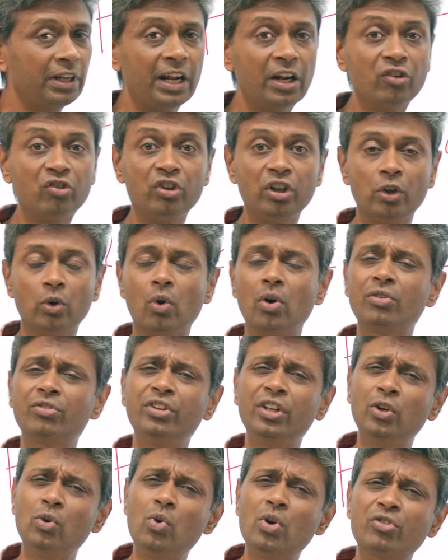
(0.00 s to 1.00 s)
get zero or
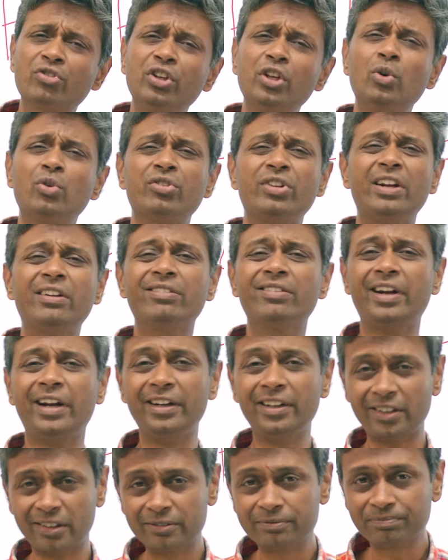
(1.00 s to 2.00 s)
zero or zero sets
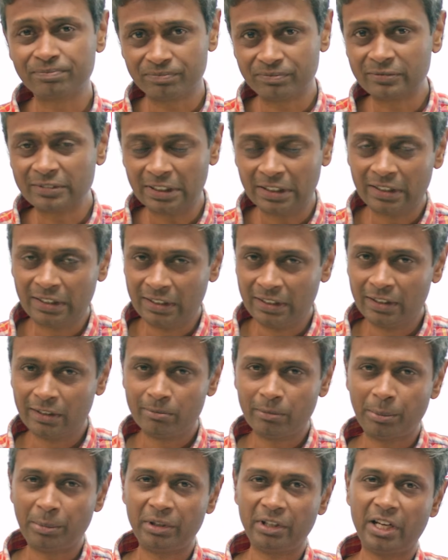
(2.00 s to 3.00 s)
right.
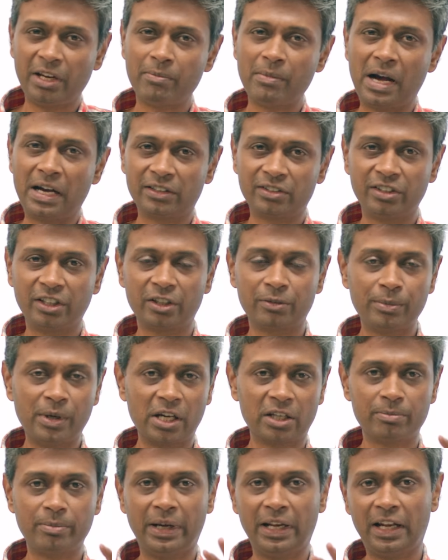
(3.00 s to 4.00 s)
Maybe three marks, six
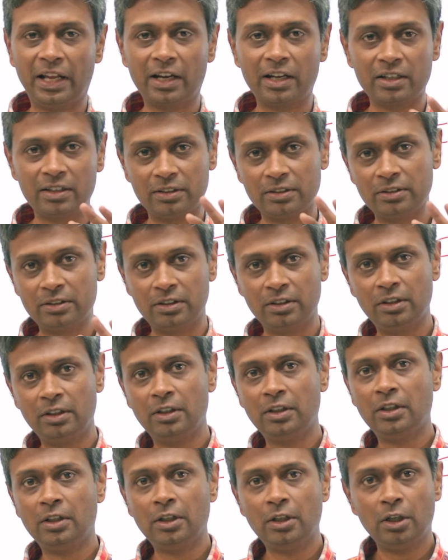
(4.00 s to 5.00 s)
marks by luck.
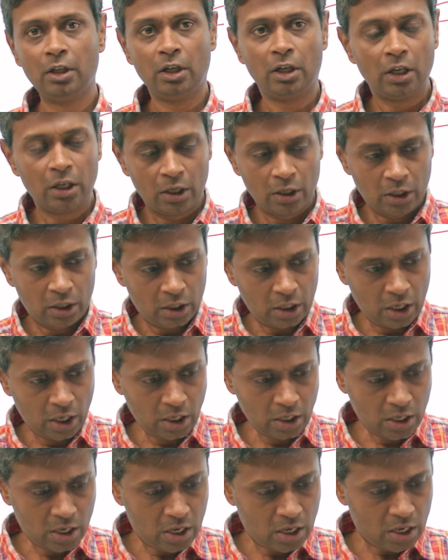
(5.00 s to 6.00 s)

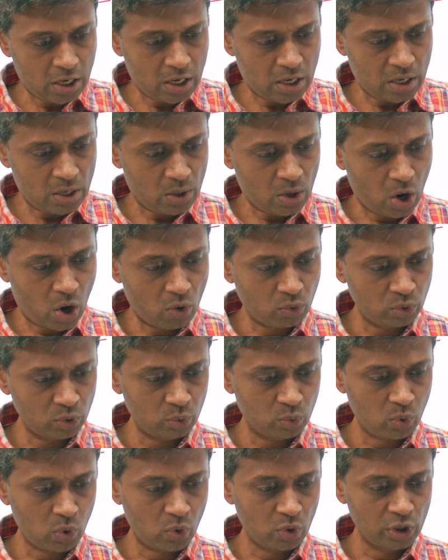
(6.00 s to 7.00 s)
Uh, how
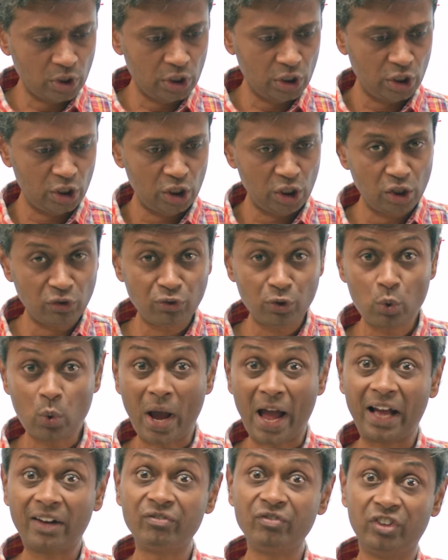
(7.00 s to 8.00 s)
do, if you
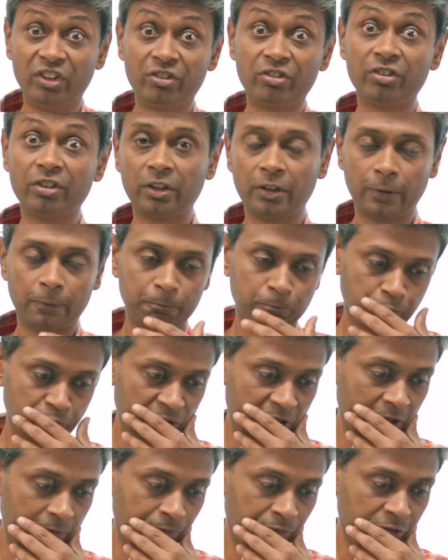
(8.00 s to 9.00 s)
have this,
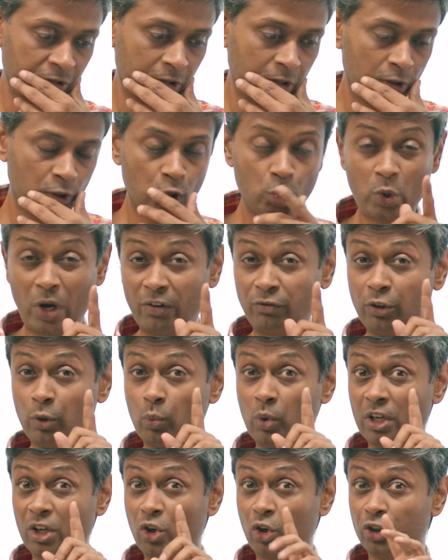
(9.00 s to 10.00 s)
then you have to
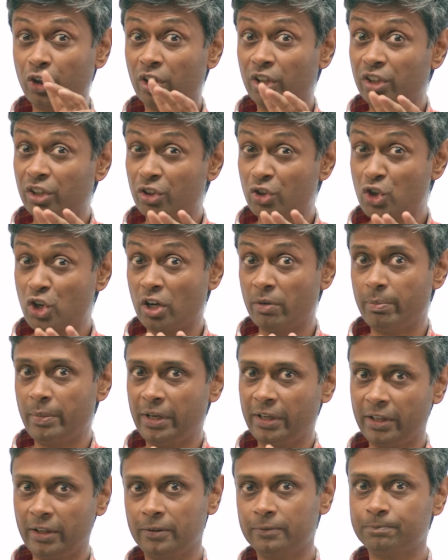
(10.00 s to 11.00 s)
work on your decision
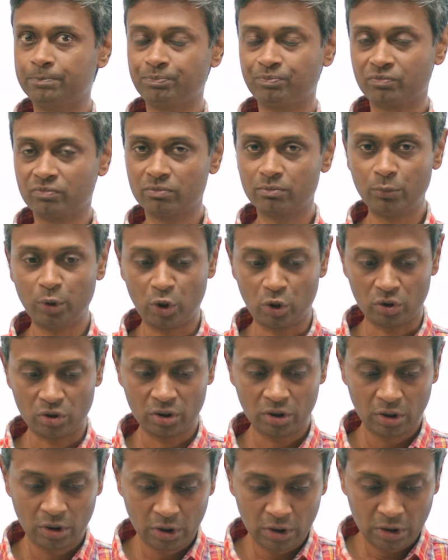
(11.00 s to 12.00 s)
making because
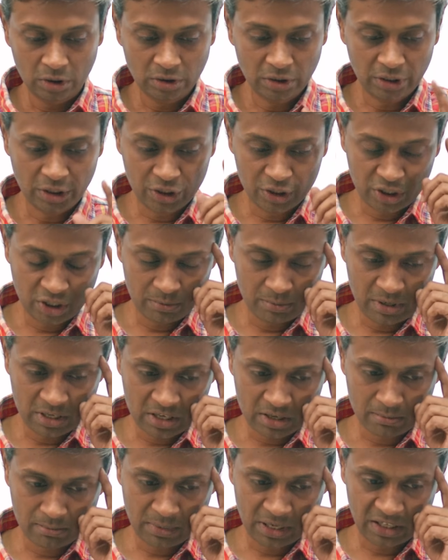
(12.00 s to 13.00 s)
the decision
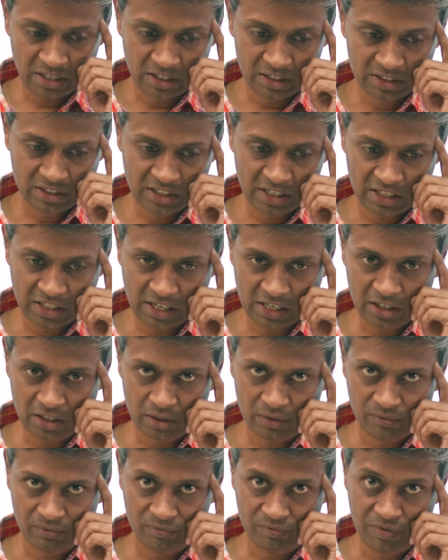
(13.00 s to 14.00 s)
making matrix can get
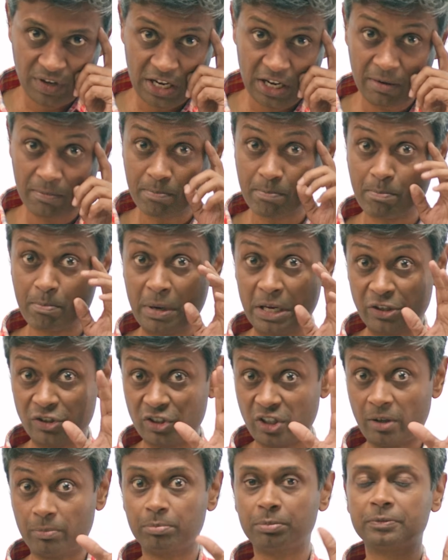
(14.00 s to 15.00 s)
very
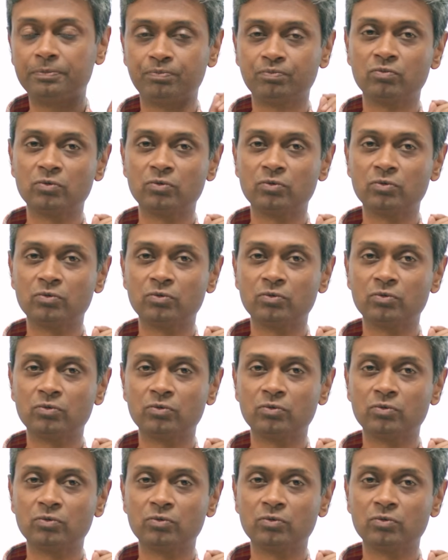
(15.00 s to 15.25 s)
messed up